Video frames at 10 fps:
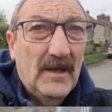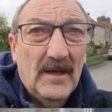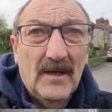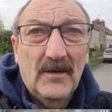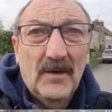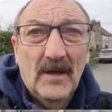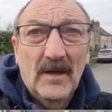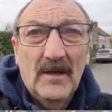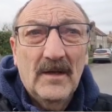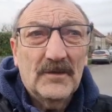in
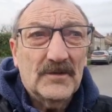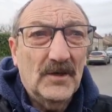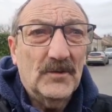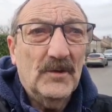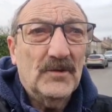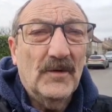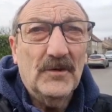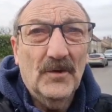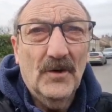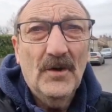Slingsby as far
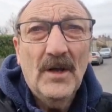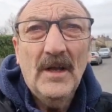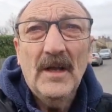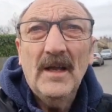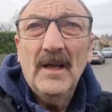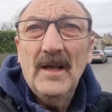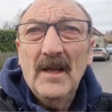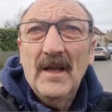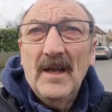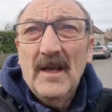as I know.
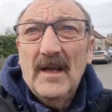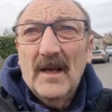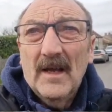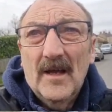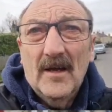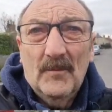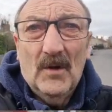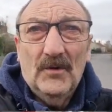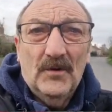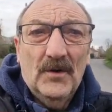And
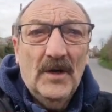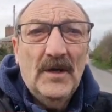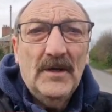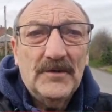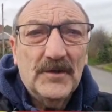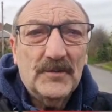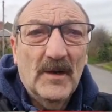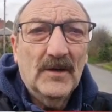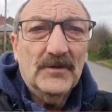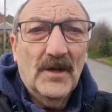Malton is 6
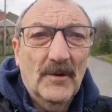miles that